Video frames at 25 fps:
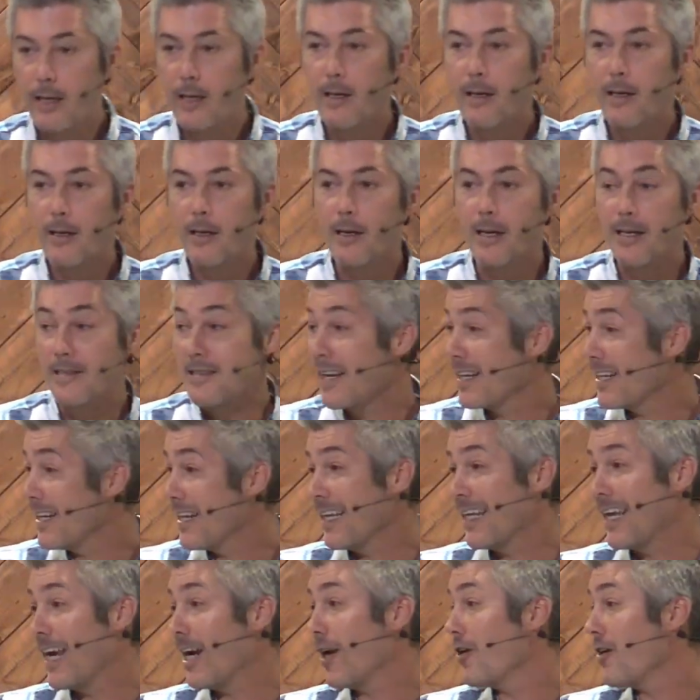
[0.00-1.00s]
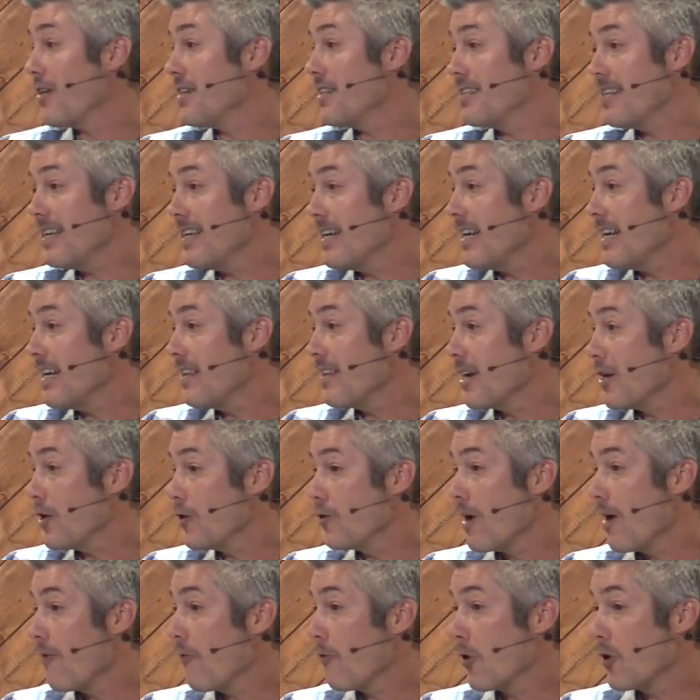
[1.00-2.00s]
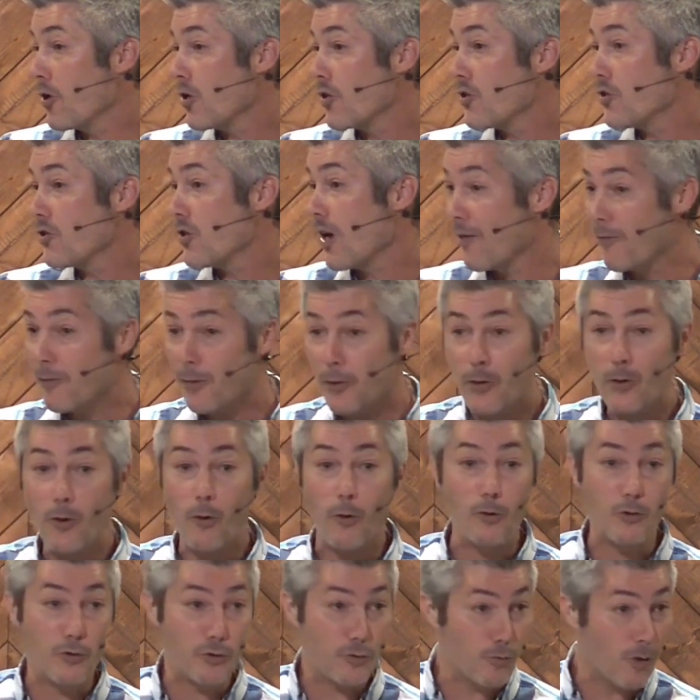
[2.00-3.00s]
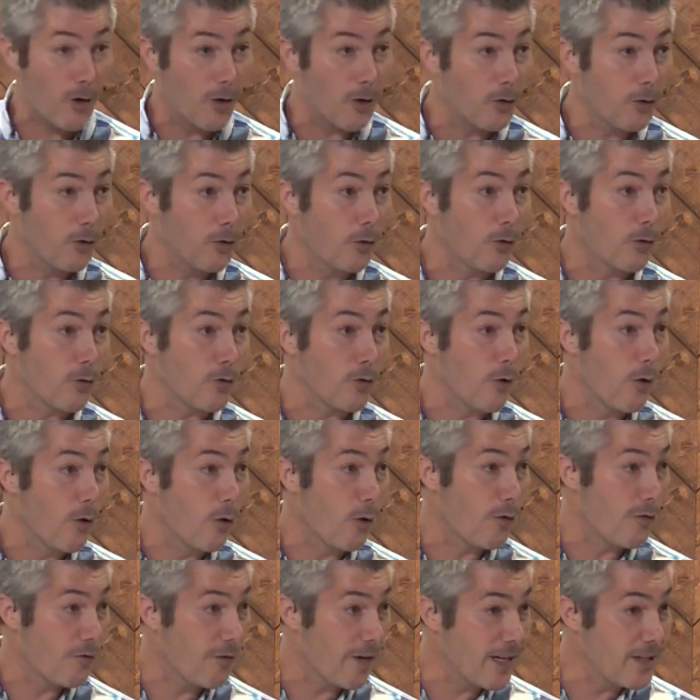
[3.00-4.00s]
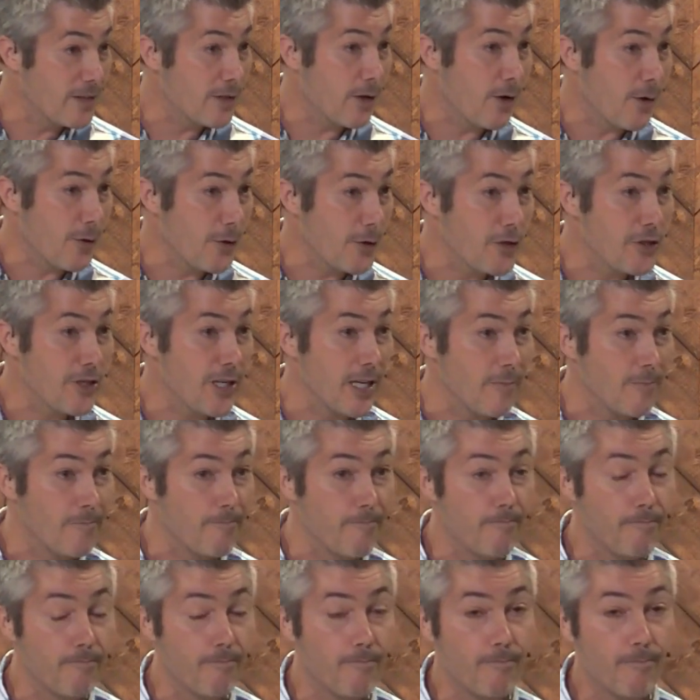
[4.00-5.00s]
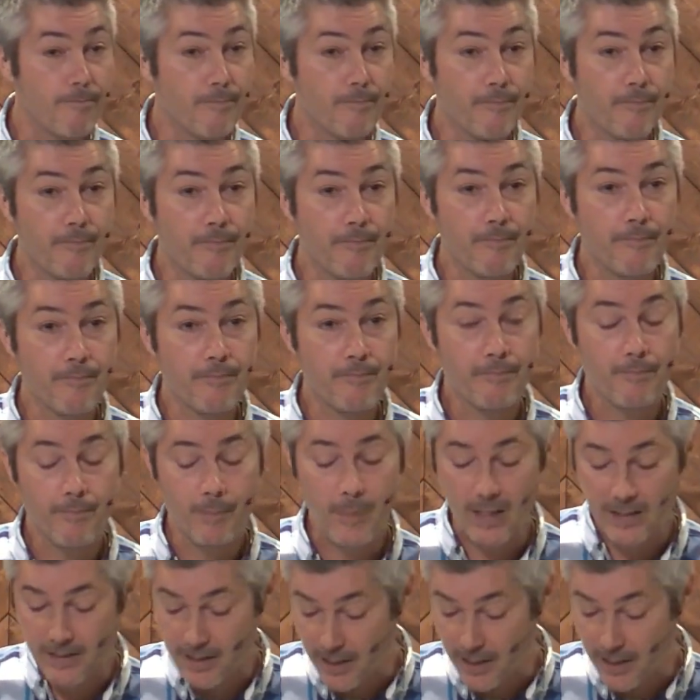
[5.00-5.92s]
He's not going to guarantee that you're never going to suffer or struggle or face hardship. That's not the